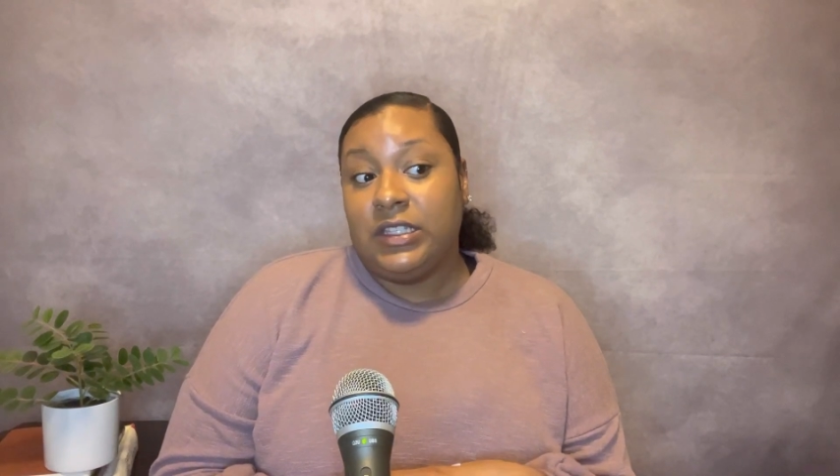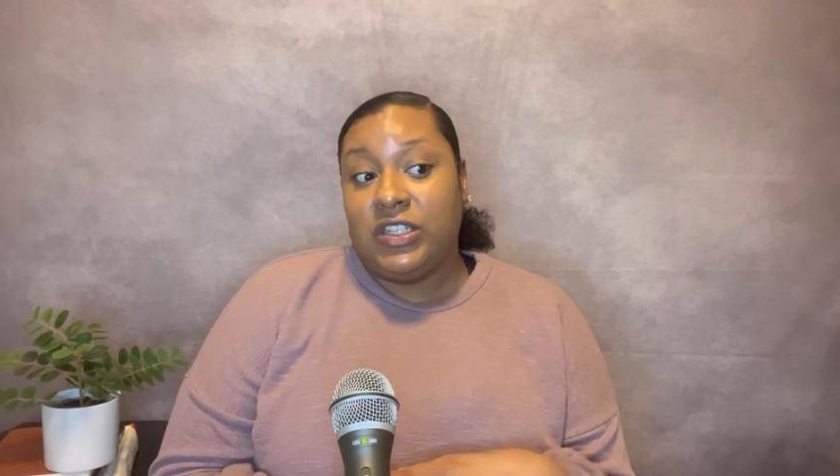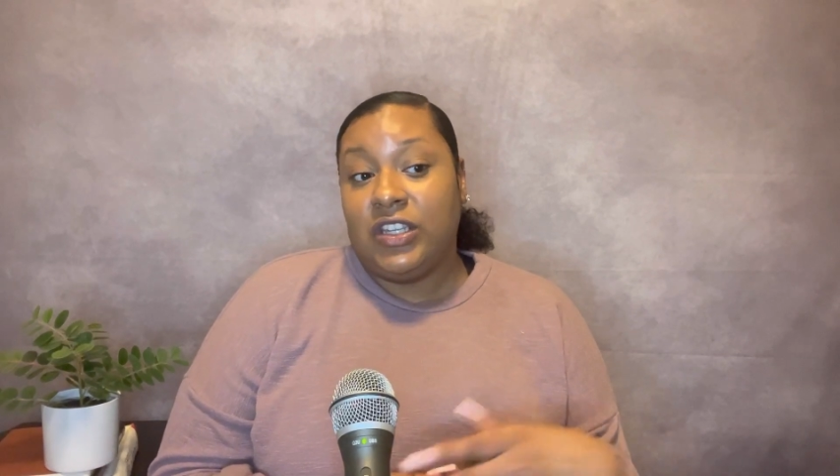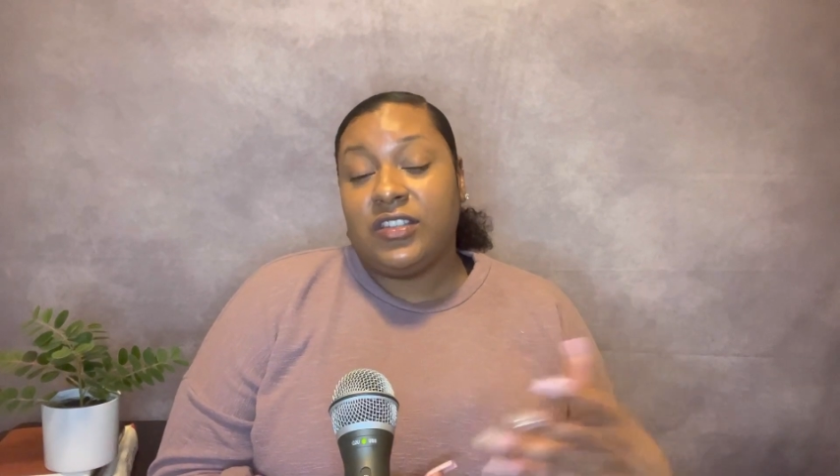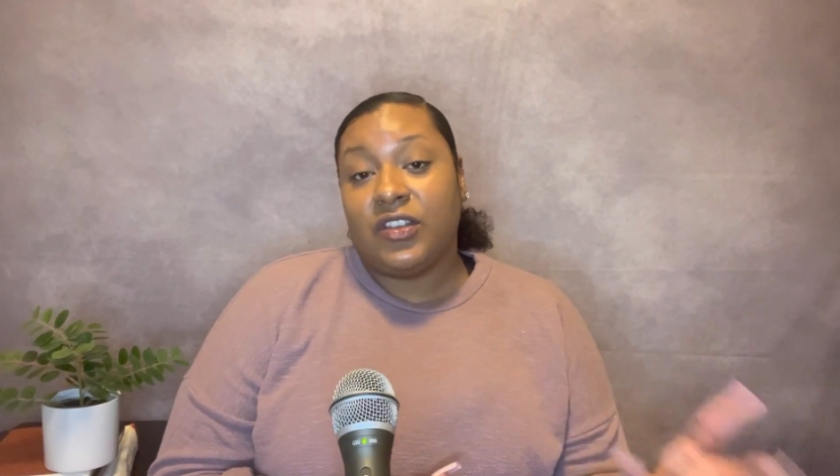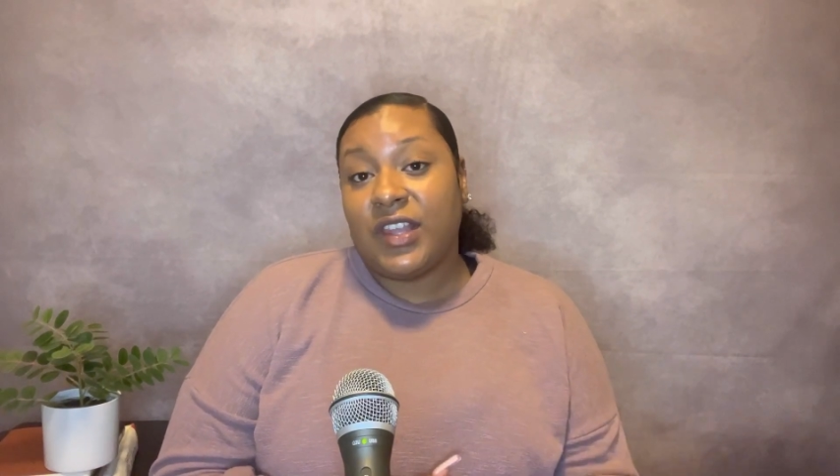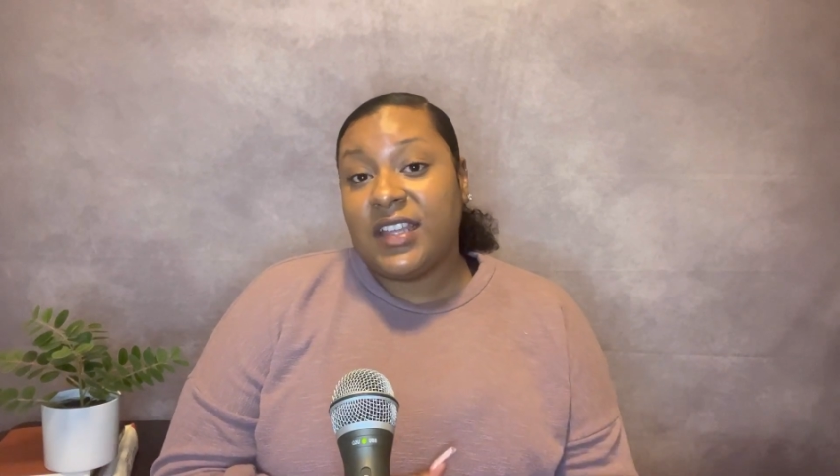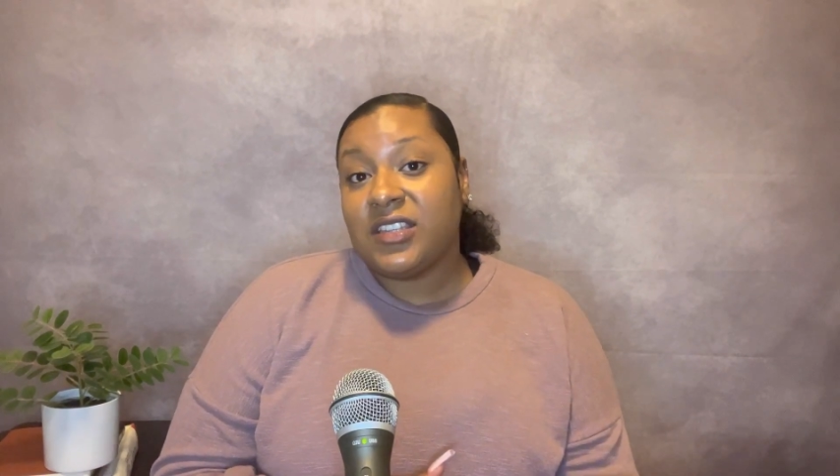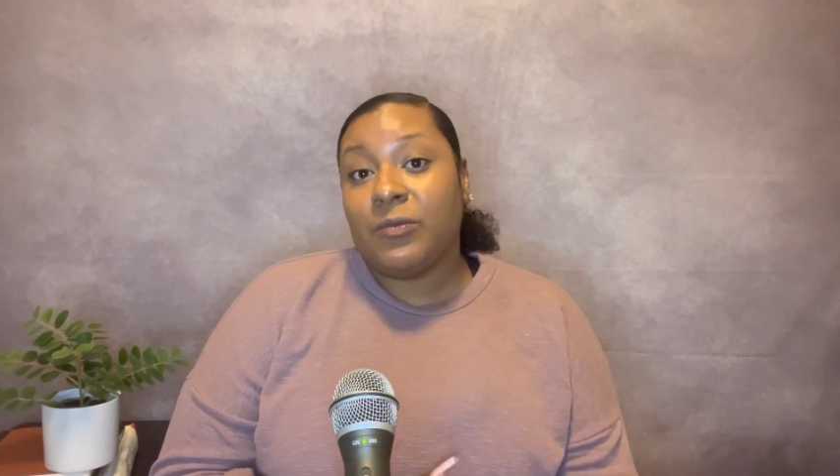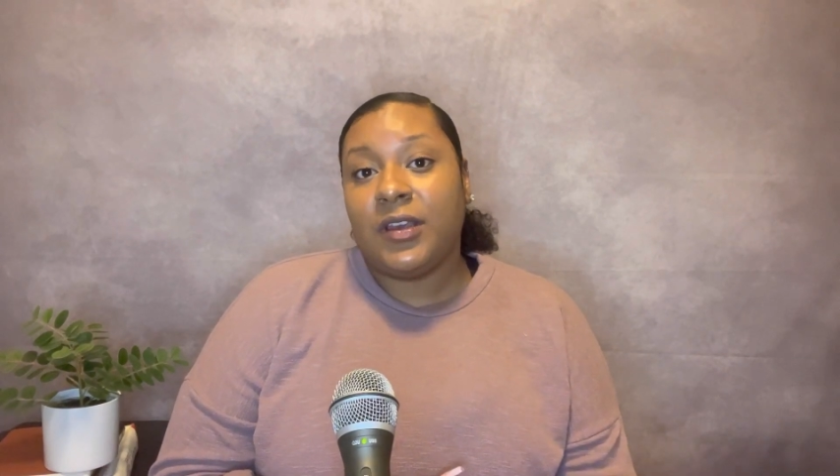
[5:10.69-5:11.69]
just so that
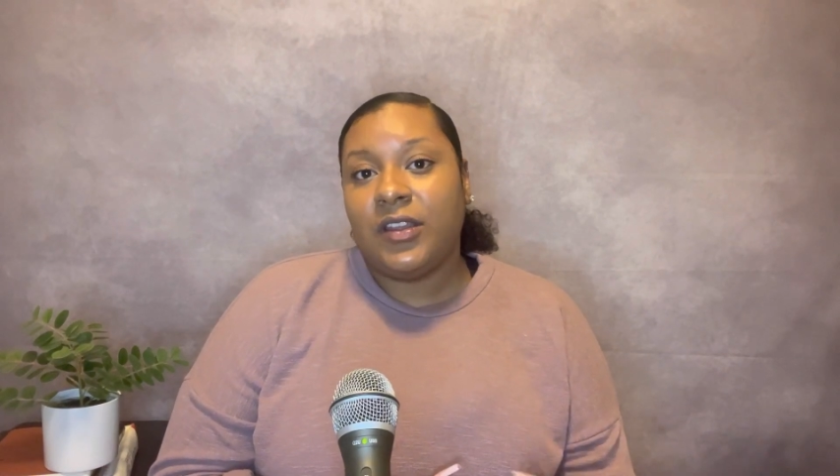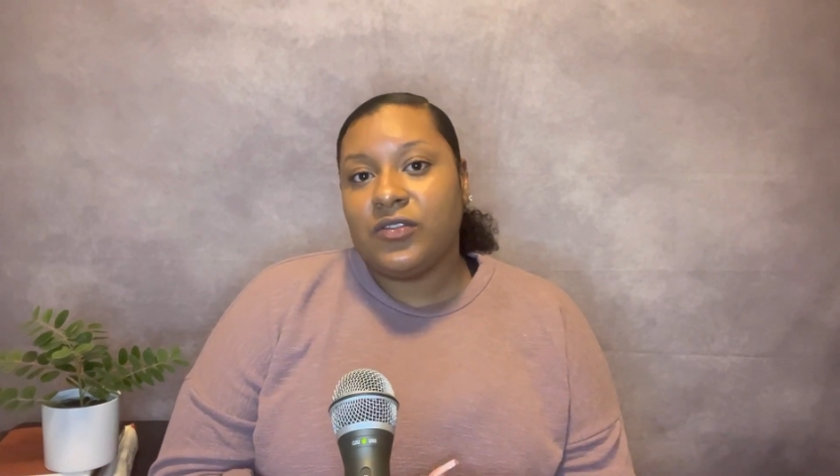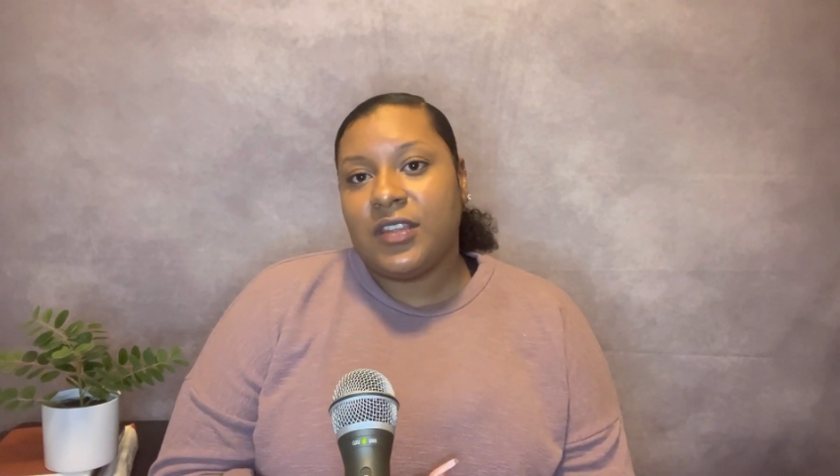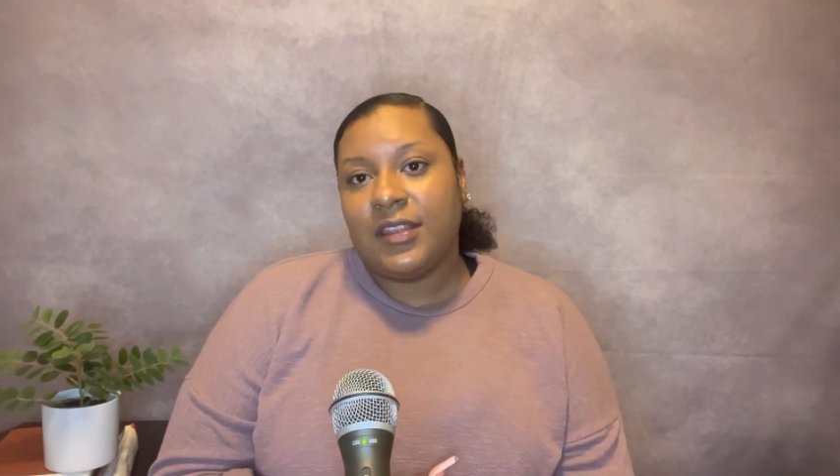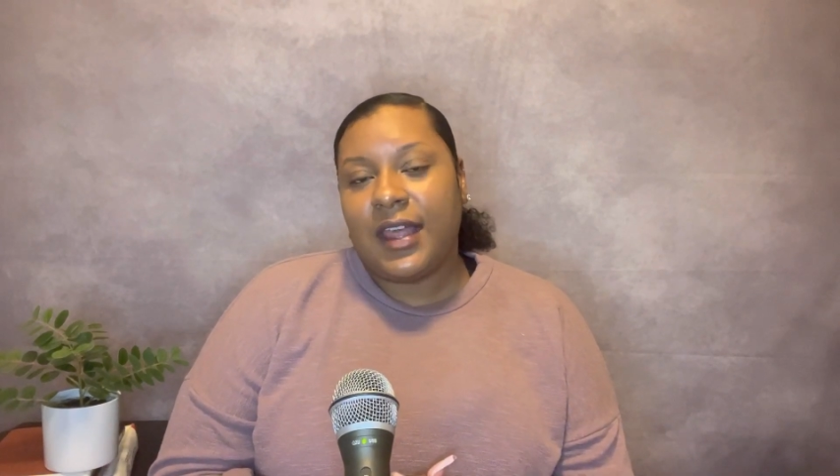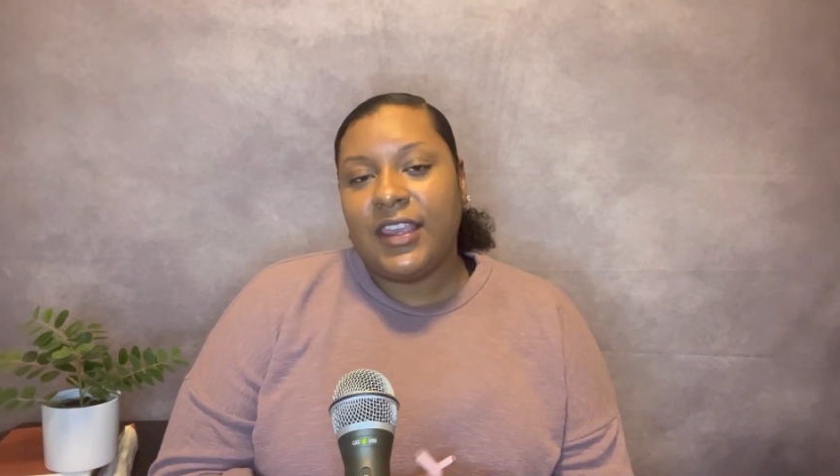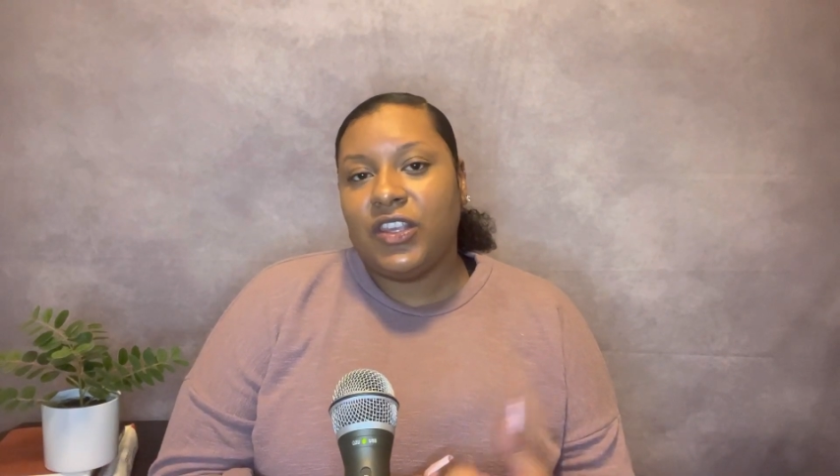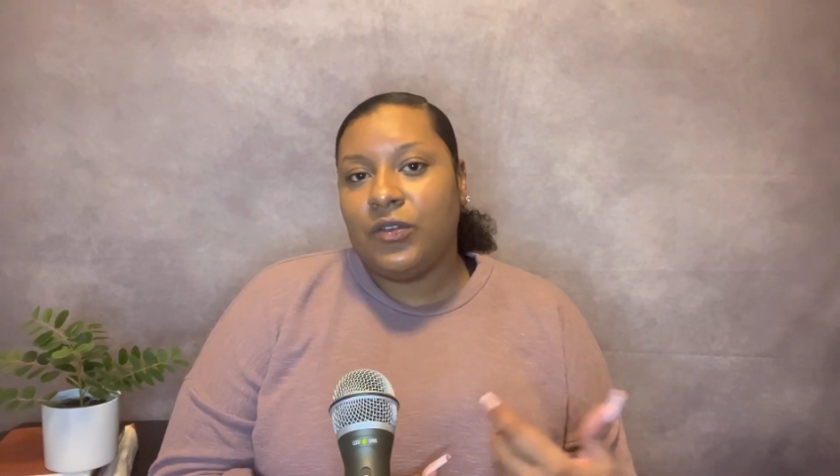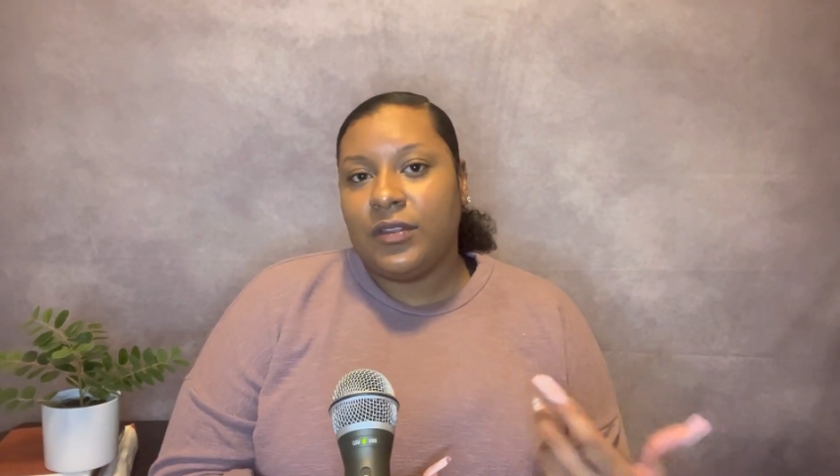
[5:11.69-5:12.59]
someone else can like you,